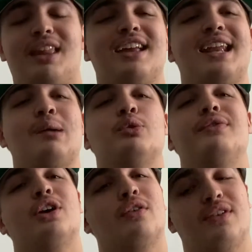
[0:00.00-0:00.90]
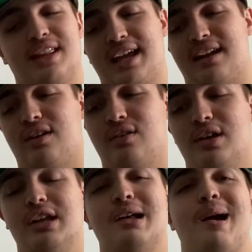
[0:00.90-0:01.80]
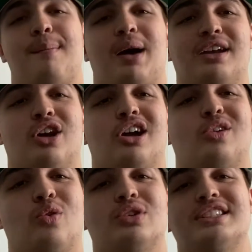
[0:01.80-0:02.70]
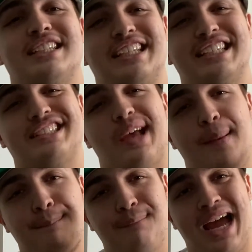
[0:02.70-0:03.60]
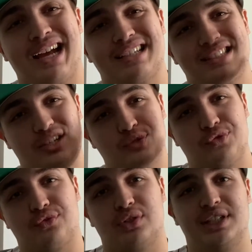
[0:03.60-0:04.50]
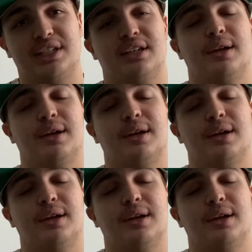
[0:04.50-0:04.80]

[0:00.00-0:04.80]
Now moving over to the NL. My dark horse is Max Fried.